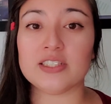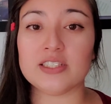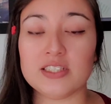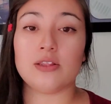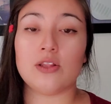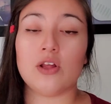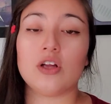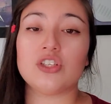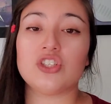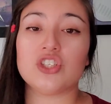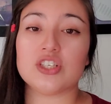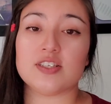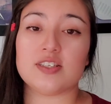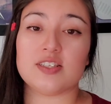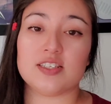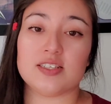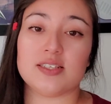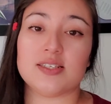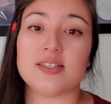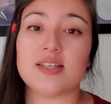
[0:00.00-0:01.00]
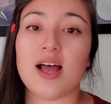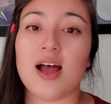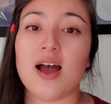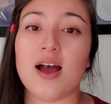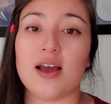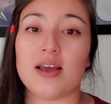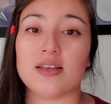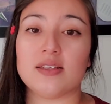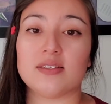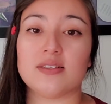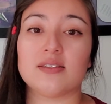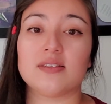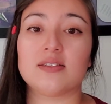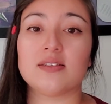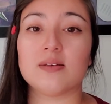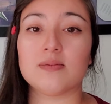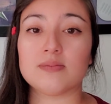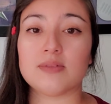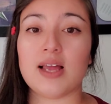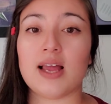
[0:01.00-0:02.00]
Not just the size,
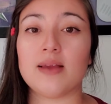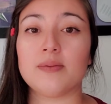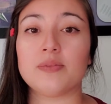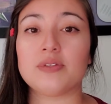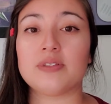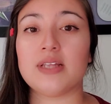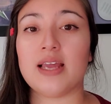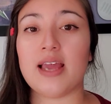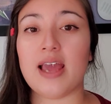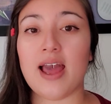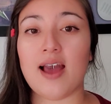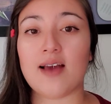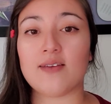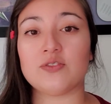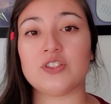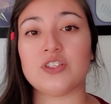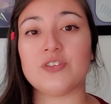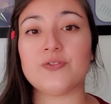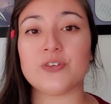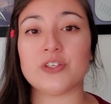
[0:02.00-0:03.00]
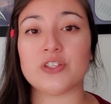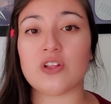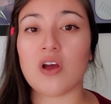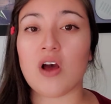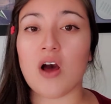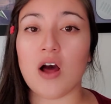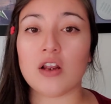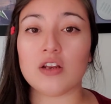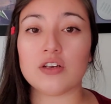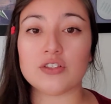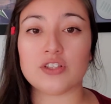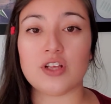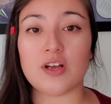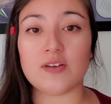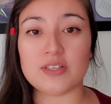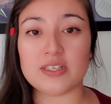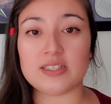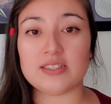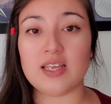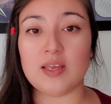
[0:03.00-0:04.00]
sometimes they have different colors of
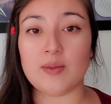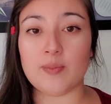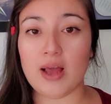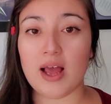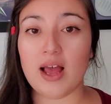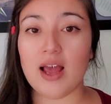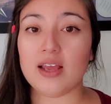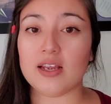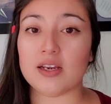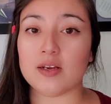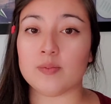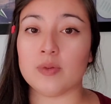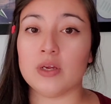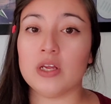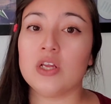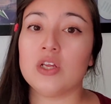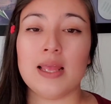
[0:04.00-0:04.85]
the same item.